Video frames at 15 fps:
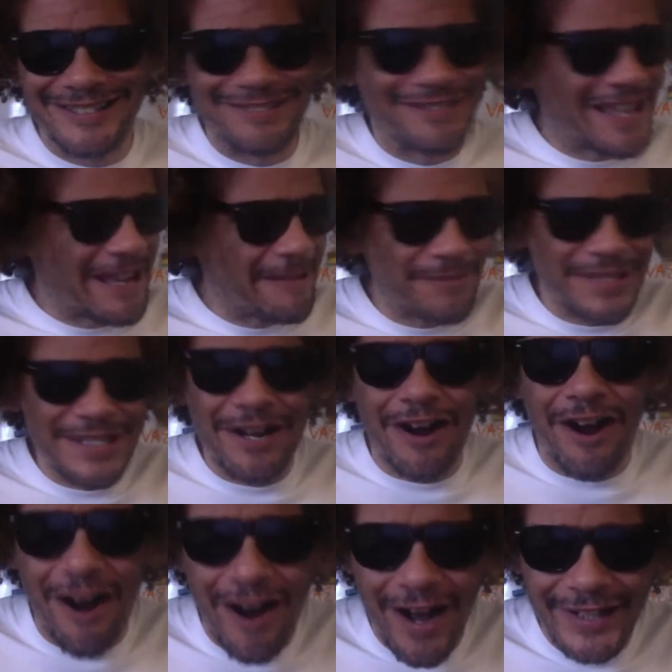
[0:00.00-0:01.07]
You can't be
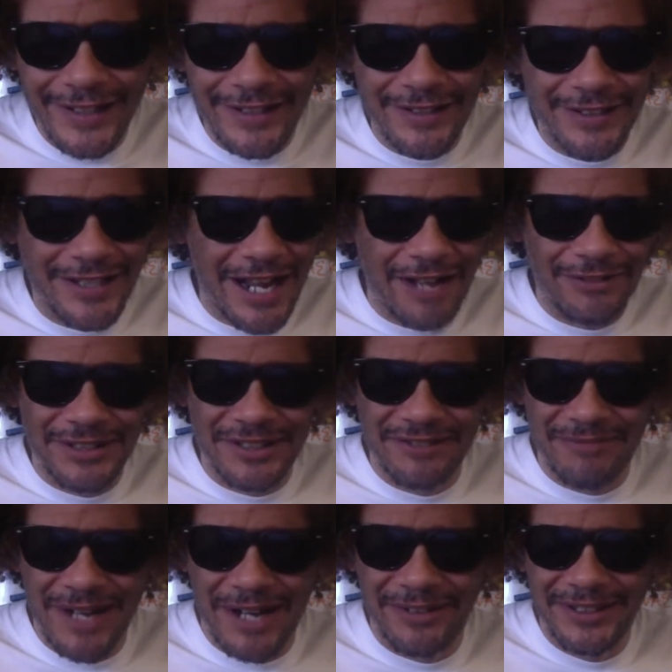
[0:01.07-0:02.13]
on the county
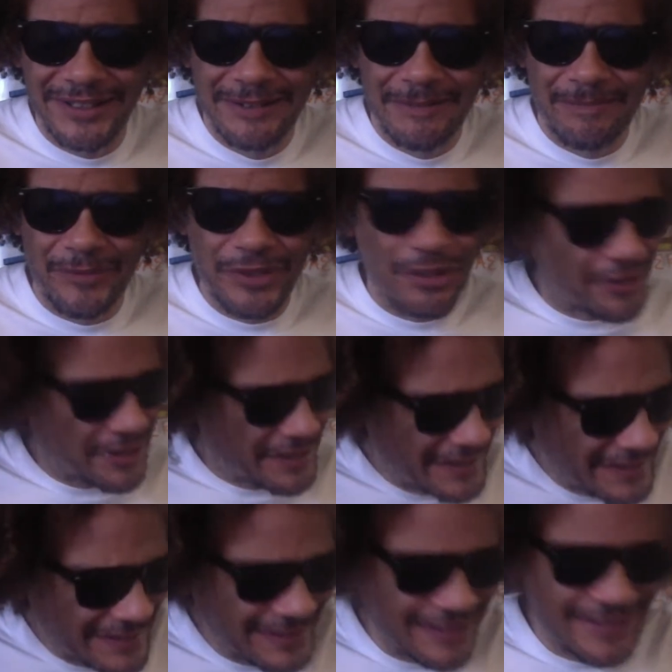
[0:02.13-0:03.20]
of Maui. You're
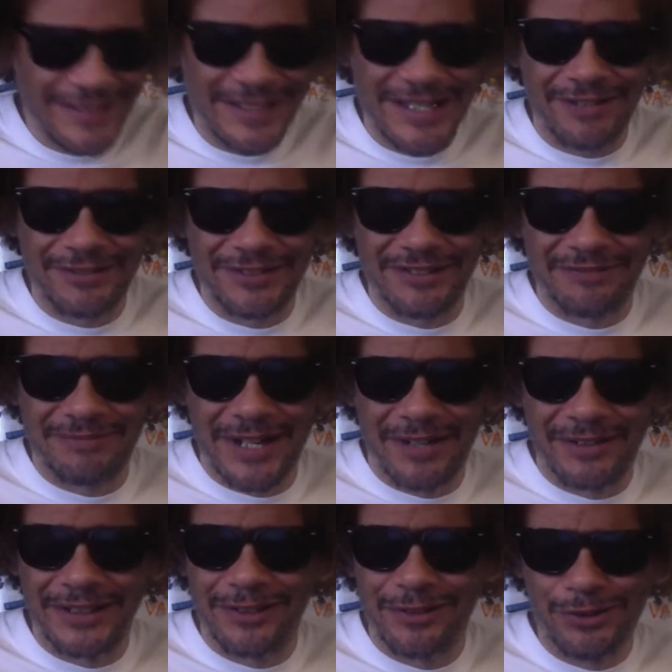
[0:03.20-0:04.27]
in the county of
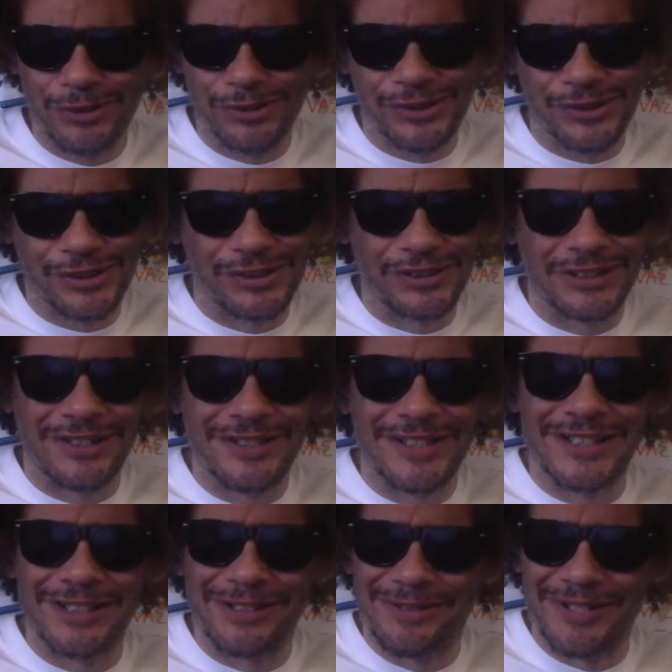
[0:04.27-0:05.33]
Maui. Oh,
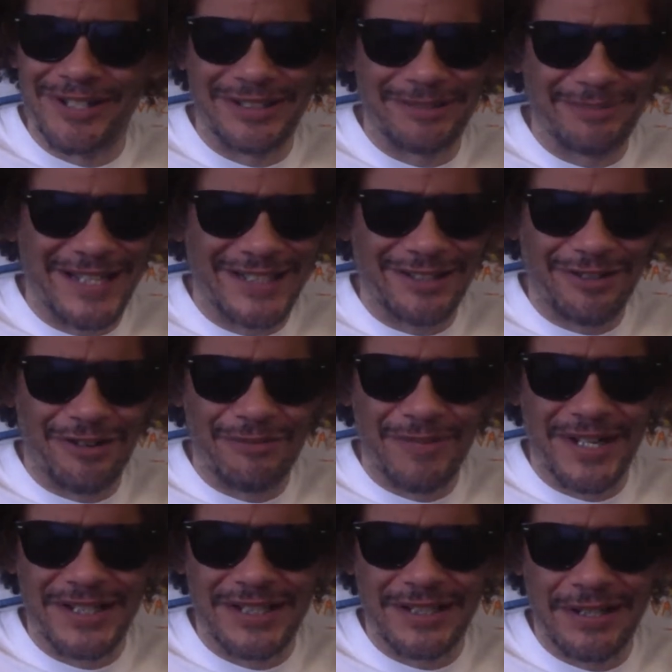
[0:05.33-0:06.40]
those little words make so
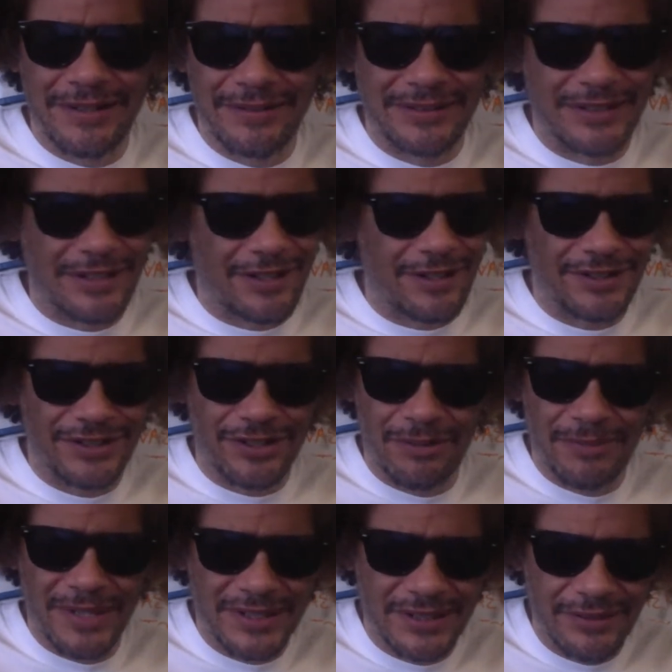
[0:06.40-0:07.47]
much
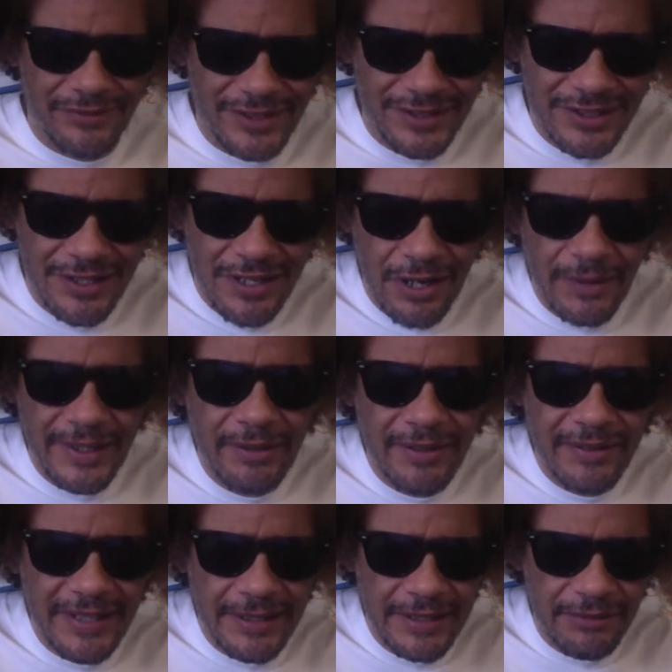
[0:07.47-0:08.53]
difference. Oh, wait.
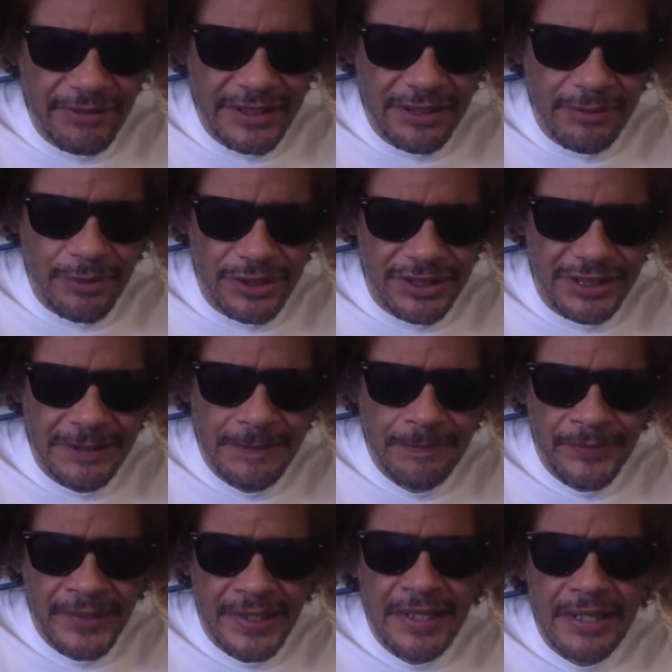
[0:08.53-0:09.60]
I'm going to read a little more to you.
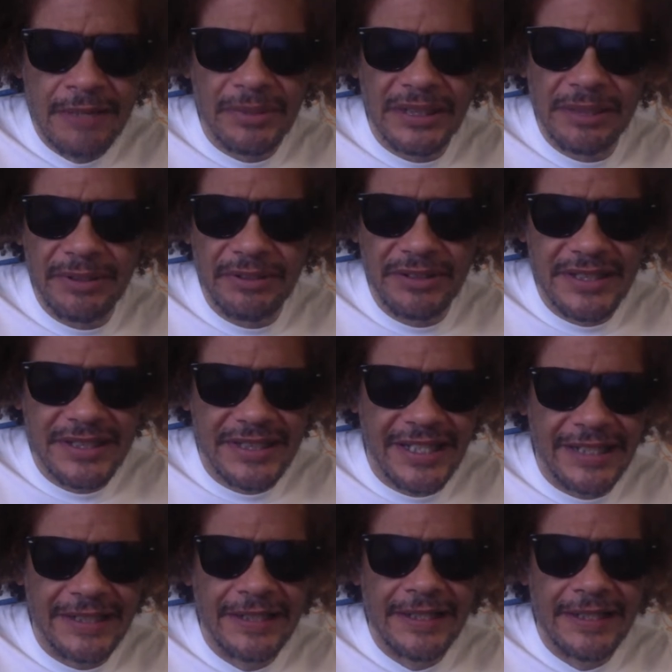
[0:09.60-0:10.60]
But let me read this again.